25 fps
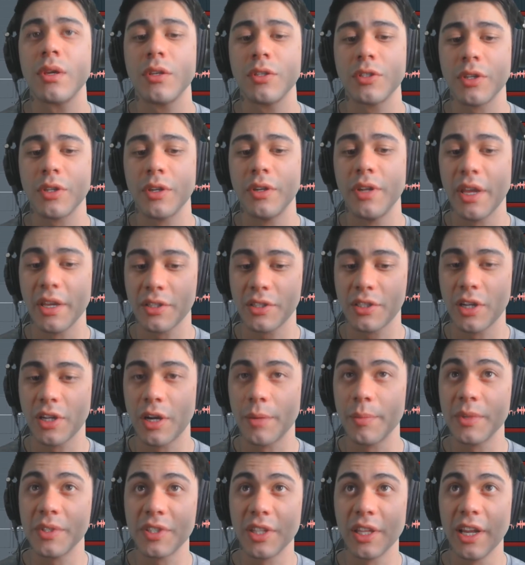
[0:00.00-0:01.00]
So next
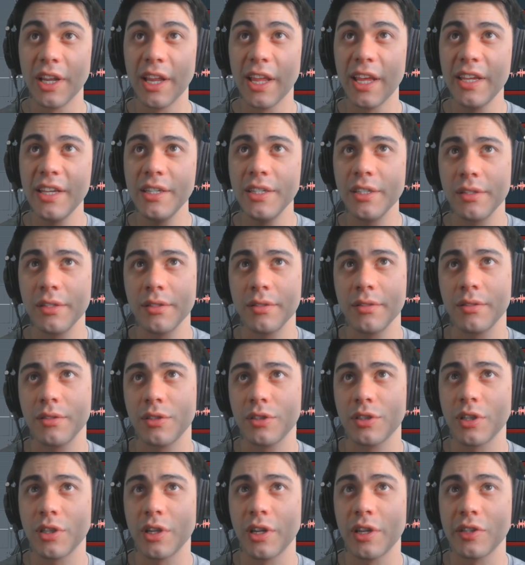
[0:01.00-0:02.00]
up is the lead.
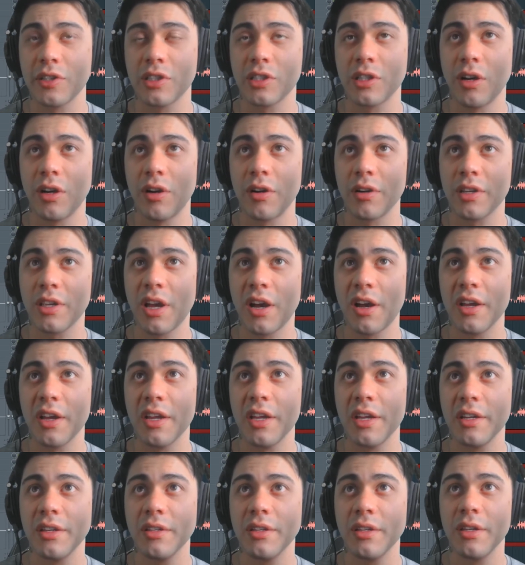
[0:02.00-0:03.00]
So let's start
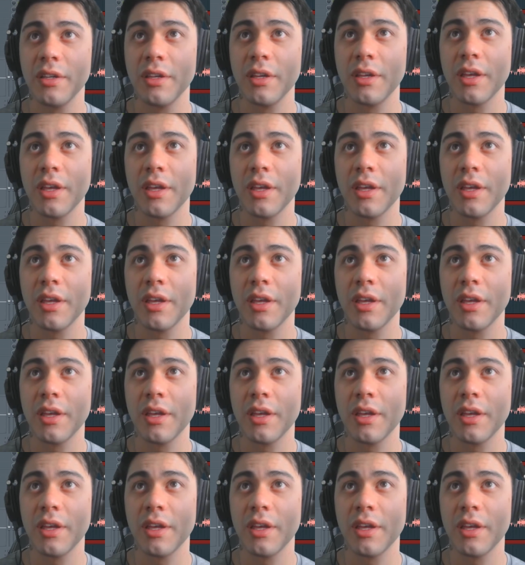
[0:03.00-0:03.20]
cutting